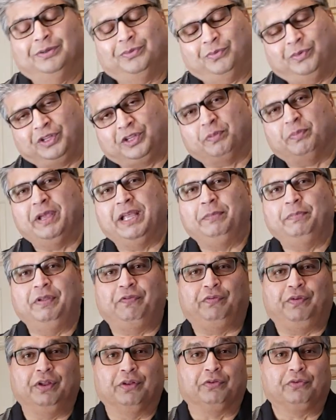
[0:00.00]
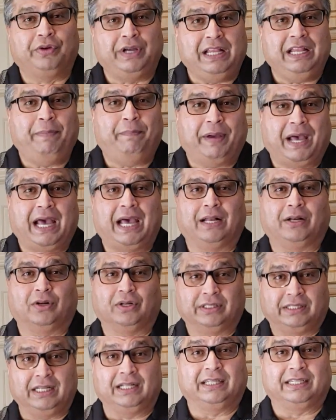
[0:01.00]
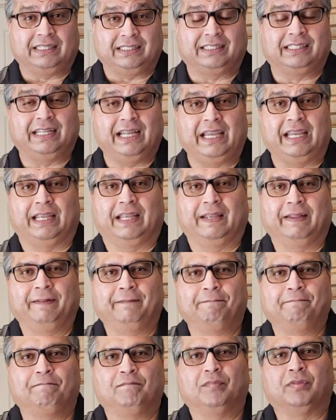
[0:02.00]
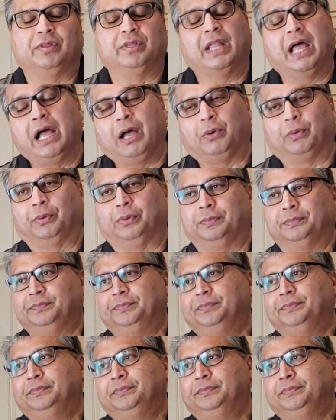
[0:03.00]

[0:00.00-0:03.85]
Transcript: which made me feel really bad until this day. Now,